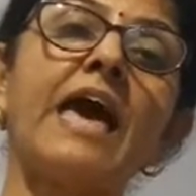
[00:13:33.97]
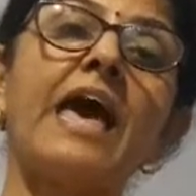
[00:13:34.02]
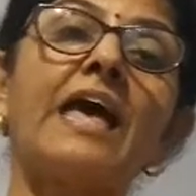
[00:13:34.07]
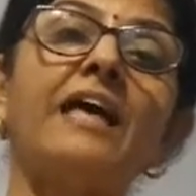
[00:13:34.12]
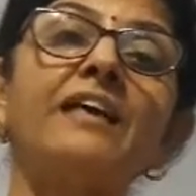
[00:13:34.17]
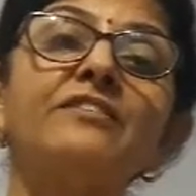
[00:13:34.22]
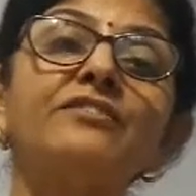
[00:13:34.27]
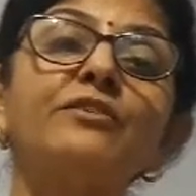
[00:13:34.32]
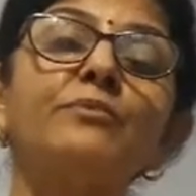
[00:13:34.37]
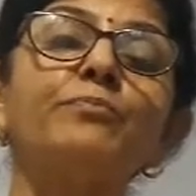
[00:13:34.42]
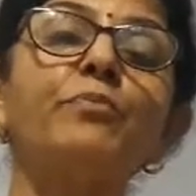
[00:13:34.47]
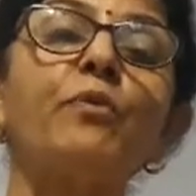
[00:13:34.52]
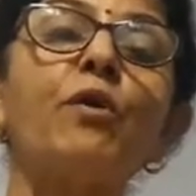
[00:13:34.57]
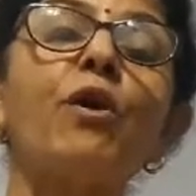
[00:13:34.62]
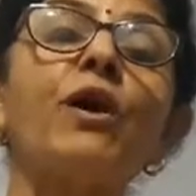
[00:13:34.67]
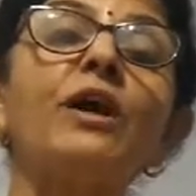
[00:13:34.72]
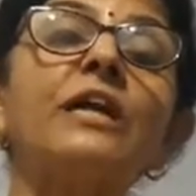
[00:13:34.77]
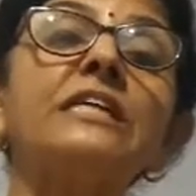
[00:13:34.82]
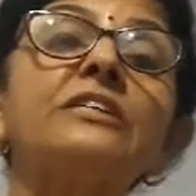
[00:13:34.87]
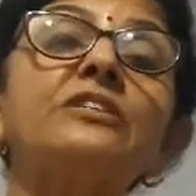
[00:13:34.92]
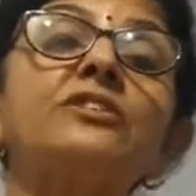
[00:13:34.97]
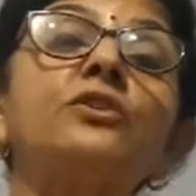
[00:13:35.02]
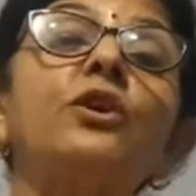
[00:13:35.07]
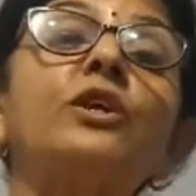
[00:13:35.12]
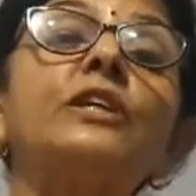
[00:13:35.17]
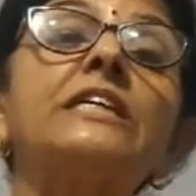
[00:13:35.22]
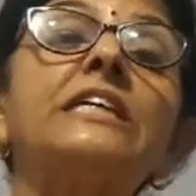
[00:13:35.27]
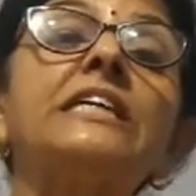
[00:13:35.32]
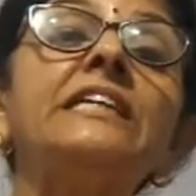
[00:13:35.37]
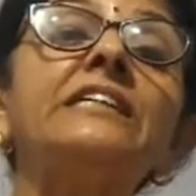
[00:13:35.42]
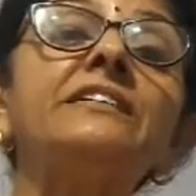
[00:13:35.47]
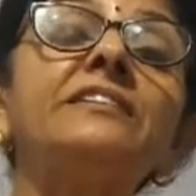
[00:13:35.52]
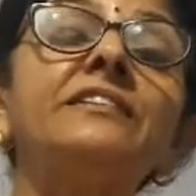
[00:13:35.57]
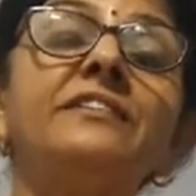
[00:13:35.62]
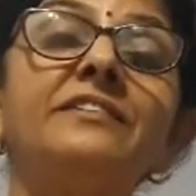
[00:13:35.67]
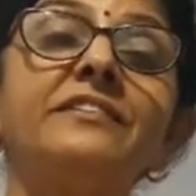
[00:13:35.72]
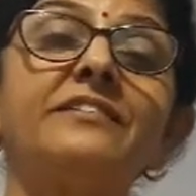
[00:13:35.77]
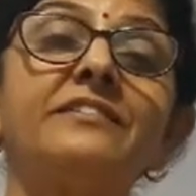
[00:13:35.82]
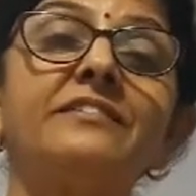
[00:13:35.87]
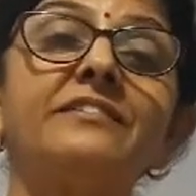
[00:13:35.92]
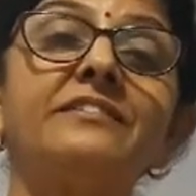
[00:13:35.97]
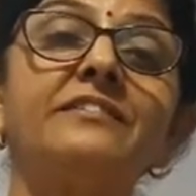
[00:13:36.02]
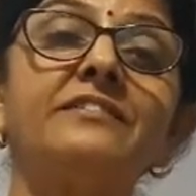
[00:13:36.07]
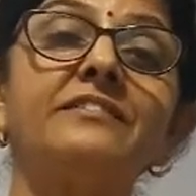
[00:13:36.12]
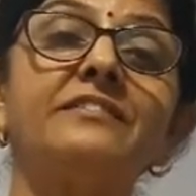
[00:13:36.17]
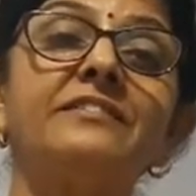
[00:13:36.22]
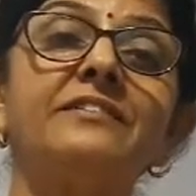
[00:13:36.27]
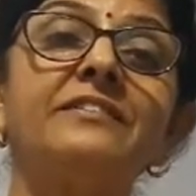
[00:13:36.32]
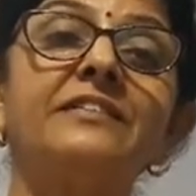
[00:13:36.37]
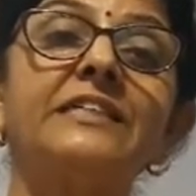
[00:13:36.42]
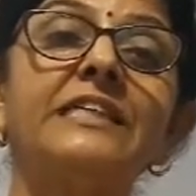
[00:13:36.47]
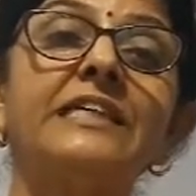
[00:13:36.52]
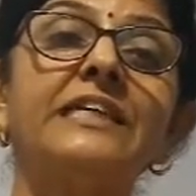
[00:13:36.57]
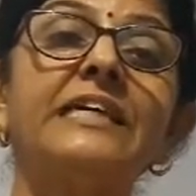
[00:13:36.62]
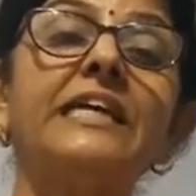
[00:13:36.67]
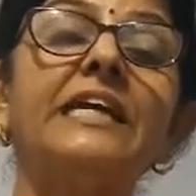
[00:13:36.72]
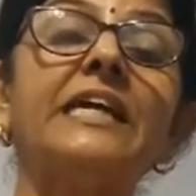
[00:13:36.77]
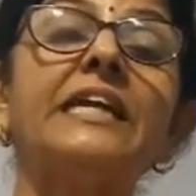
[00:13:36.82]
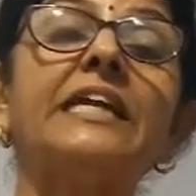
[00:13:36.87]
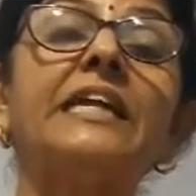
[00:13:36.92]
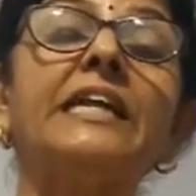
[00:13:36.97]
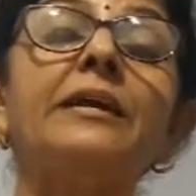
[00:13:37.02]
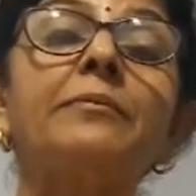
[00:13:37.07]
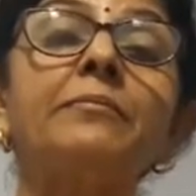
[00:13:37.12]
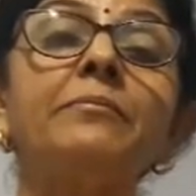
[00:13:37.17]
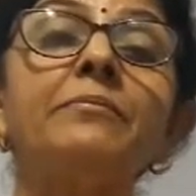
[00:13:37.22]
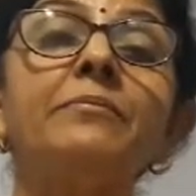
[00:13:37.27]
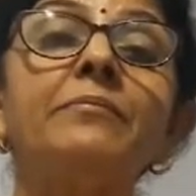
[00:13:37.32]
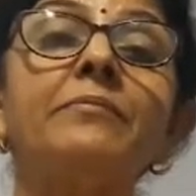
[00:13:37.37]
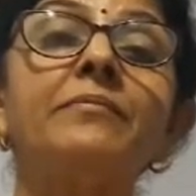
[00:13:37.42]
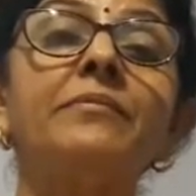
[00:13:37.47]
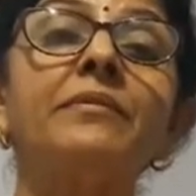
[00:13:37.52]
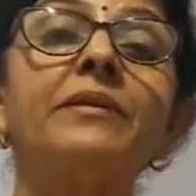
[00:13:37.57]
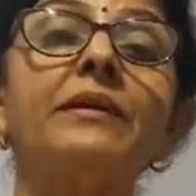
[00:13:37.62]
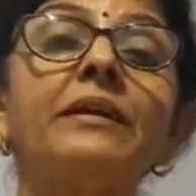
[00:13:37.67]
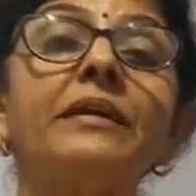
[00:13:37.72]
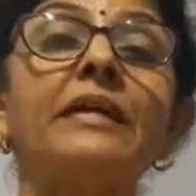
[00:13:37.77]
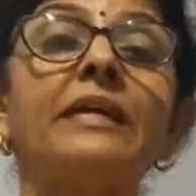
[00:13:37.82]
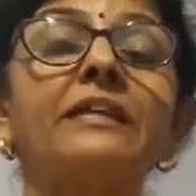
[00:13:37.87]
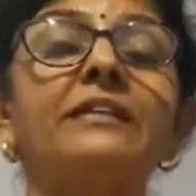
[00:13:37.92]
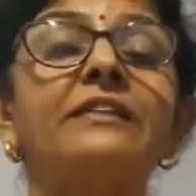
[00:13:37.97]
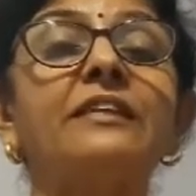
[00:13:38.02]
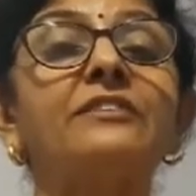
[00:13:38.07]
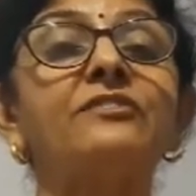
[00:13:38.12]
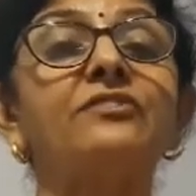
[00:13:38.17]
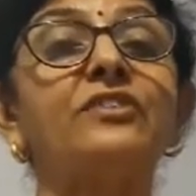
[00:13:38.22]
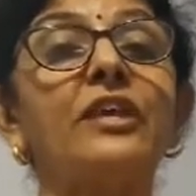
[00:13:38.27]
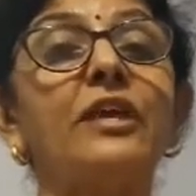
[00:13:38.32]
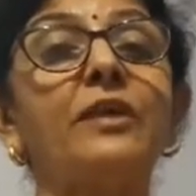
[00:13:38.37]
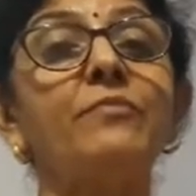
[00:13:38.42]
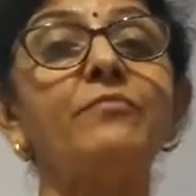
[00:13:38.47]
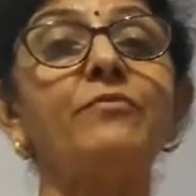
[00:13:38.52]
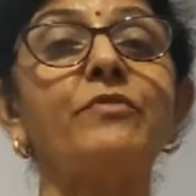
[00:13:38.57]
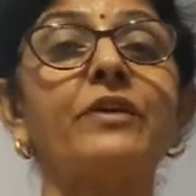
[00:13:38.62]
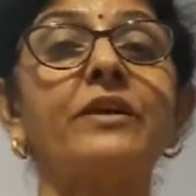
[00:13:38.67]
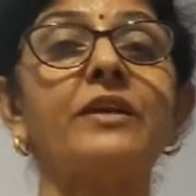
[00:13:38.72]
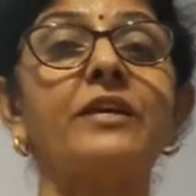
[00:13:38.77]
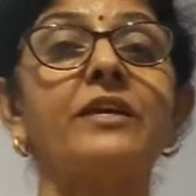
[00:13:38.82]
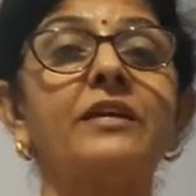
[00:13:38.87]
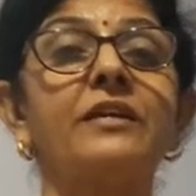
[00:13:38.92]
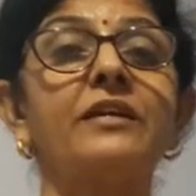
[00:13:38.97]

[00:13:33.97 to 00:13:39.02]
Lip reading: As the fog is not clear, dim in the same way,